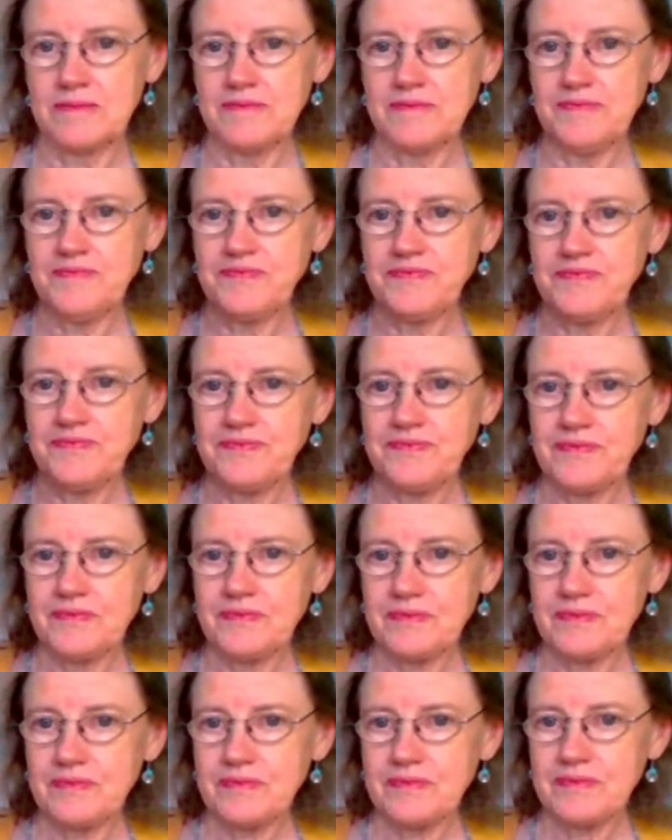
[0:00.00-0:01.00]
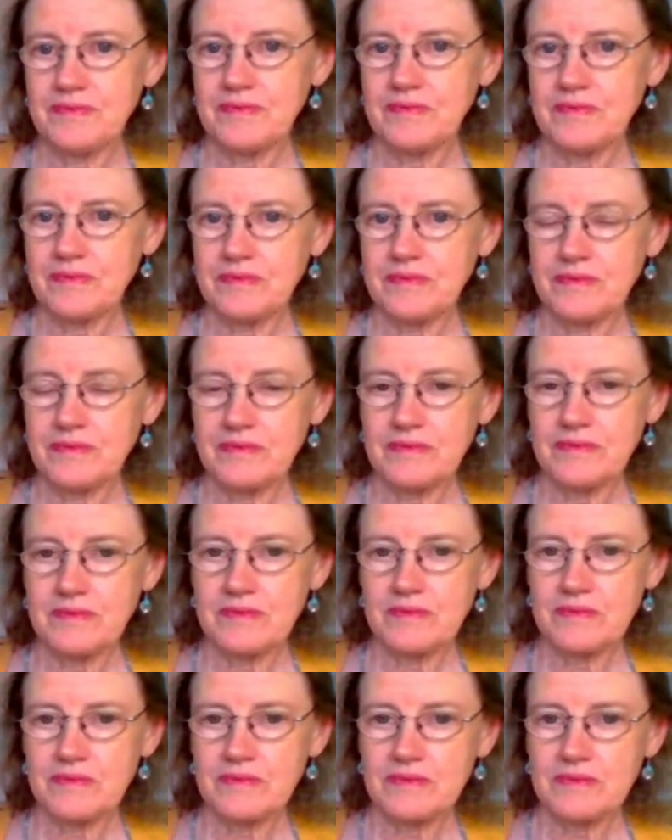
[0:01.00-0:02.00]

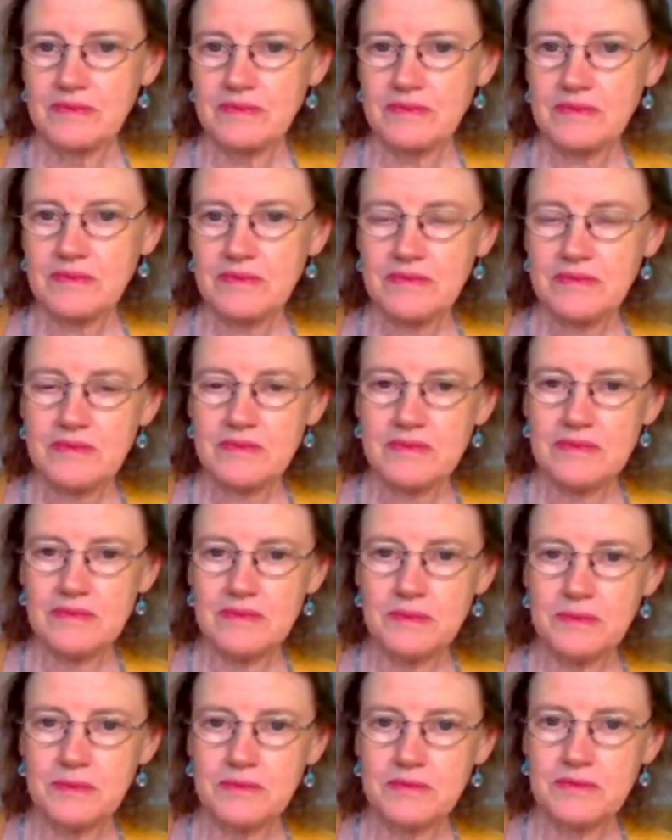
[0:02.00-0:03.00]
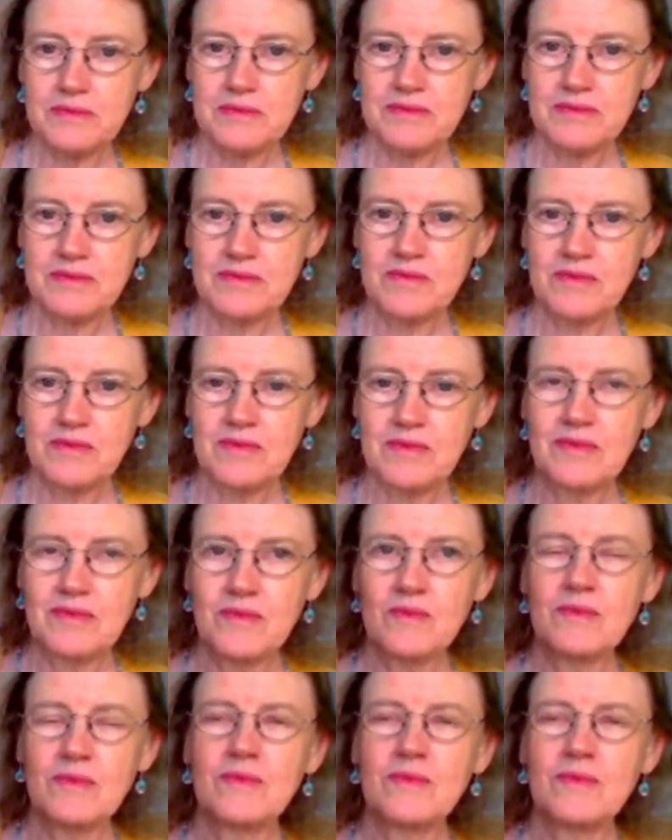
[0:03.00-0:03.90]
(silent)